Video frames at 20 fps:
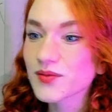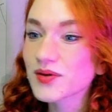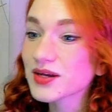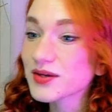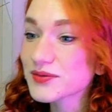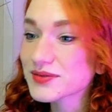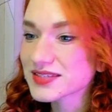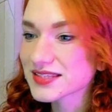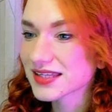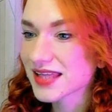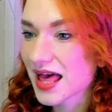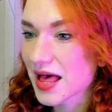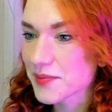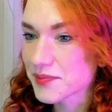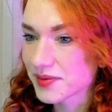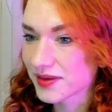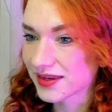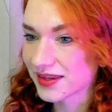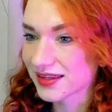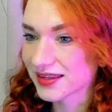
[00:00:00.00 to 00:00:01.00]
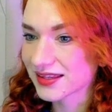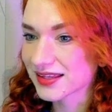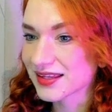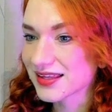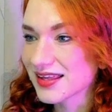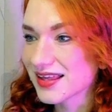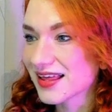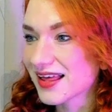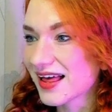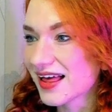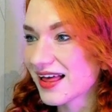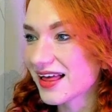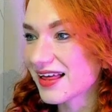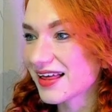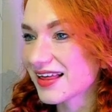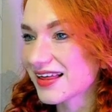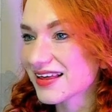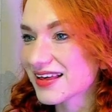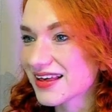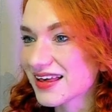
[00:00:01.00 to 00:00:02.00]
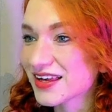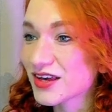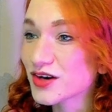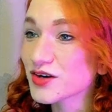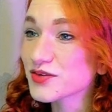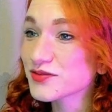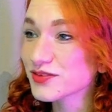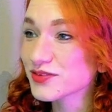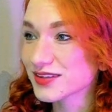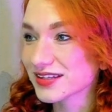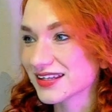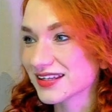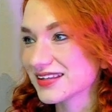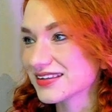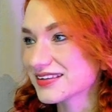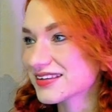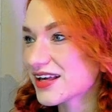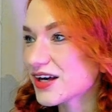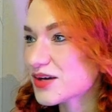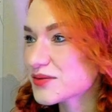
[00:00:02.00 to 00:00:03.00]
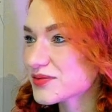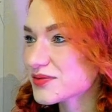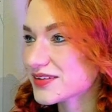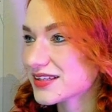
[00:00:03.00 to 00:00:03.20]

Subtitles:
Why was it happening? And hopefully,